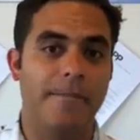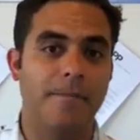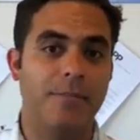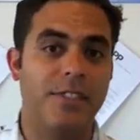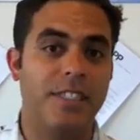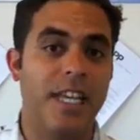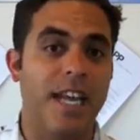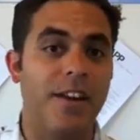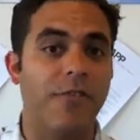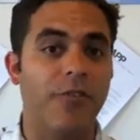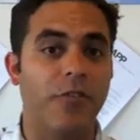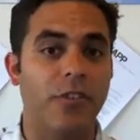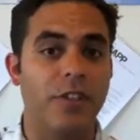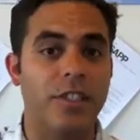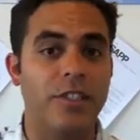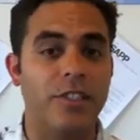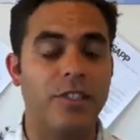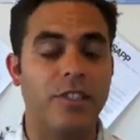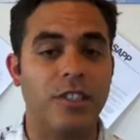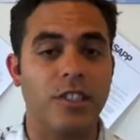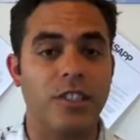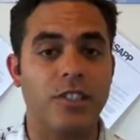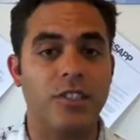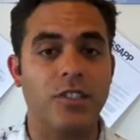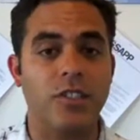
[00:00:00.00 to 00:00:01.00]
Say for
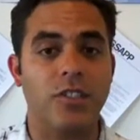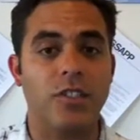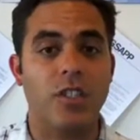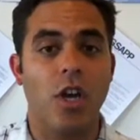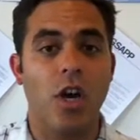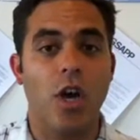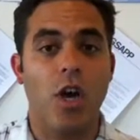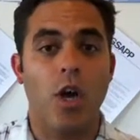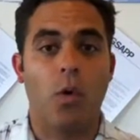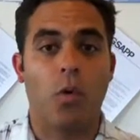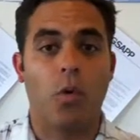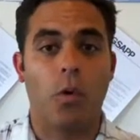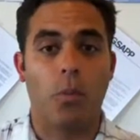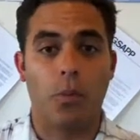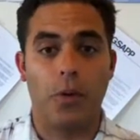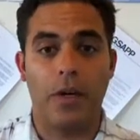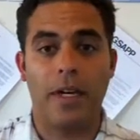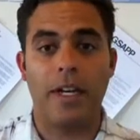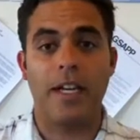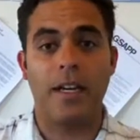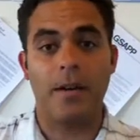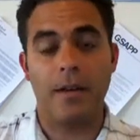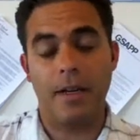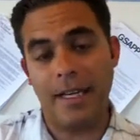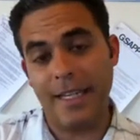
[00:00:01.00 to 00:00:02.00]
instance, we're
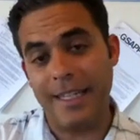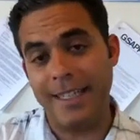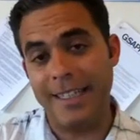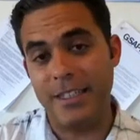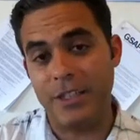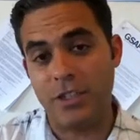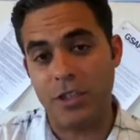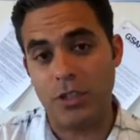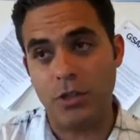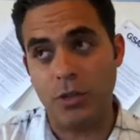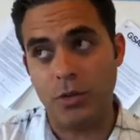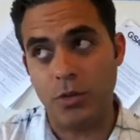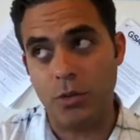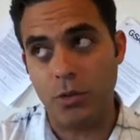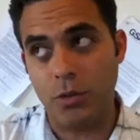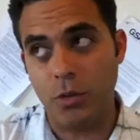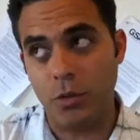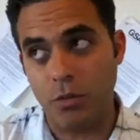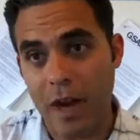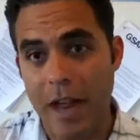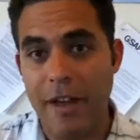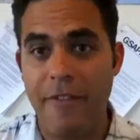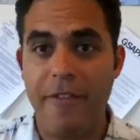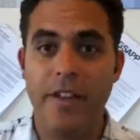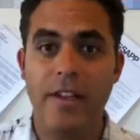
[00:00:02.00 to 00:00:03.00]
bringing it into
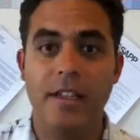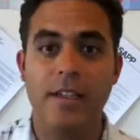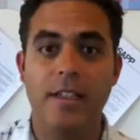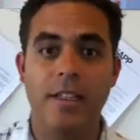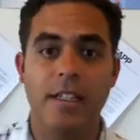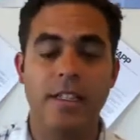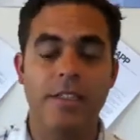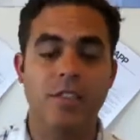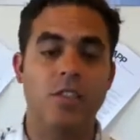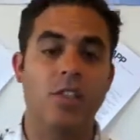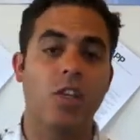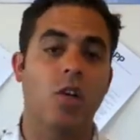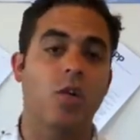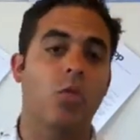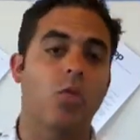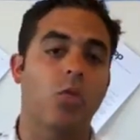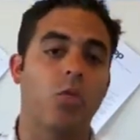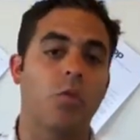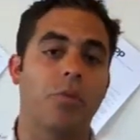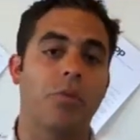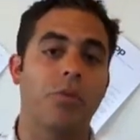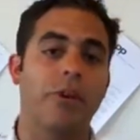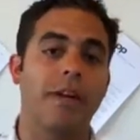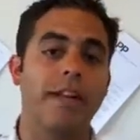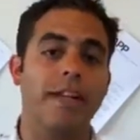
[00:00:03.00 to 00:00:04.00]
Revit. And so
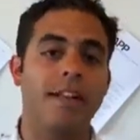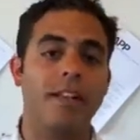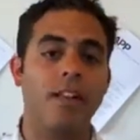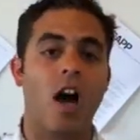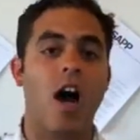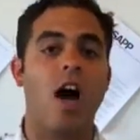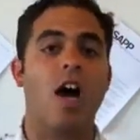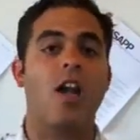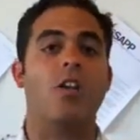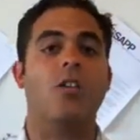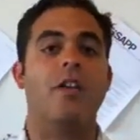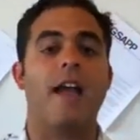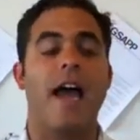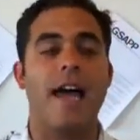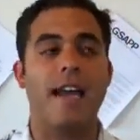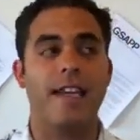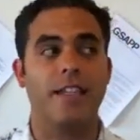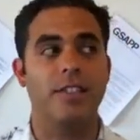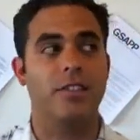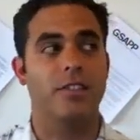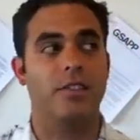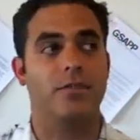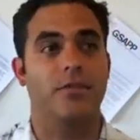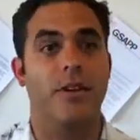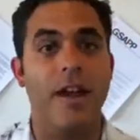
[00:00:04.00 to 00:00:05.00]
we'll bring the AutoCAD
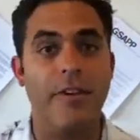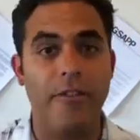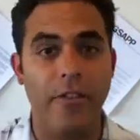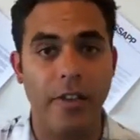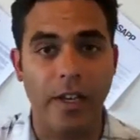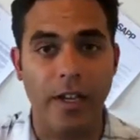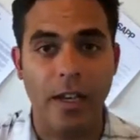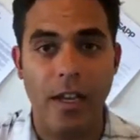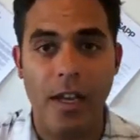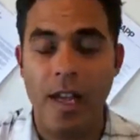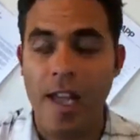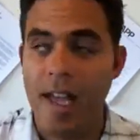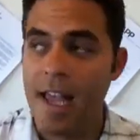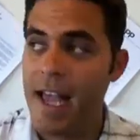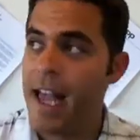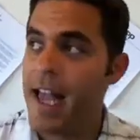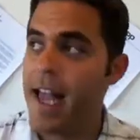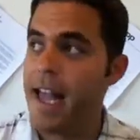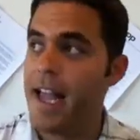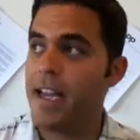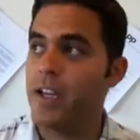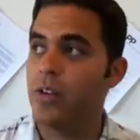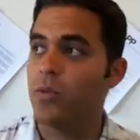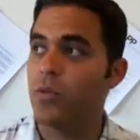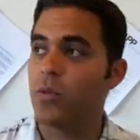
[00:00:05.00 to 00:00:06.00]
into Revit,
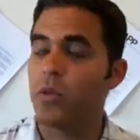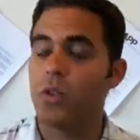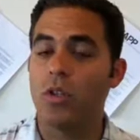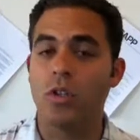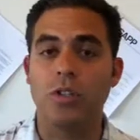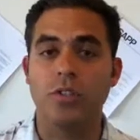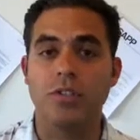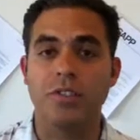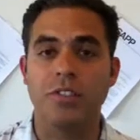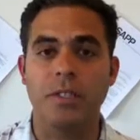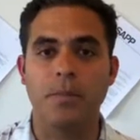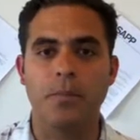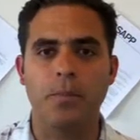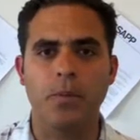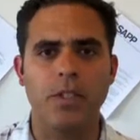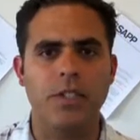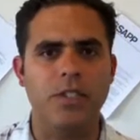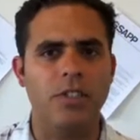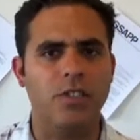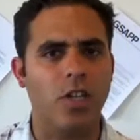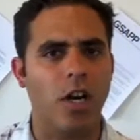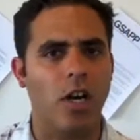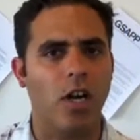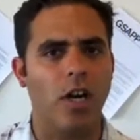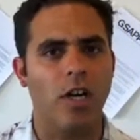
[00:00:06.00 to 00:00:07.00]
and we'll simply
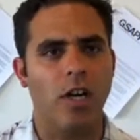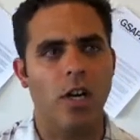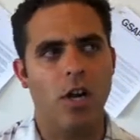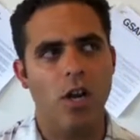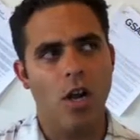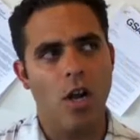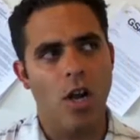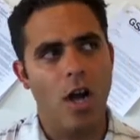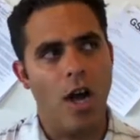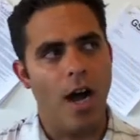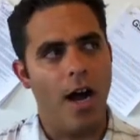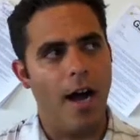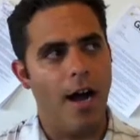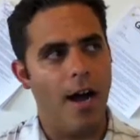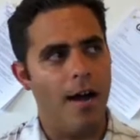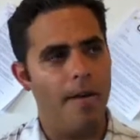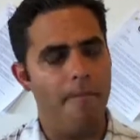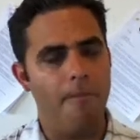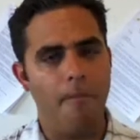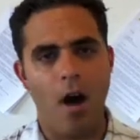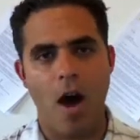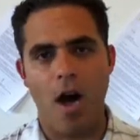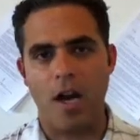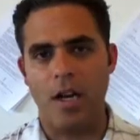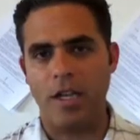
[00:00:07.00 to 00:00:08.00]
start
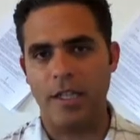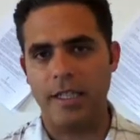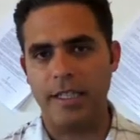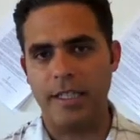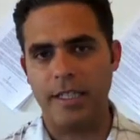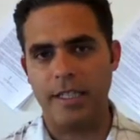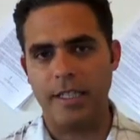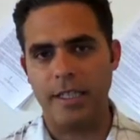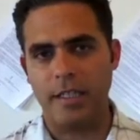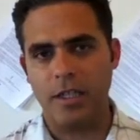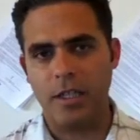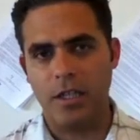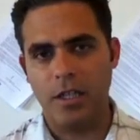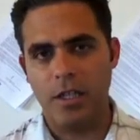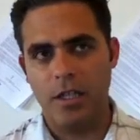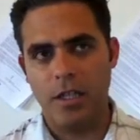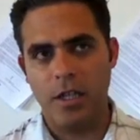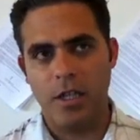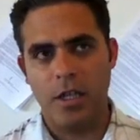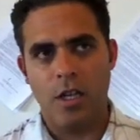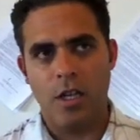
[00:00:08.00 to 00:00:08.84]
modeling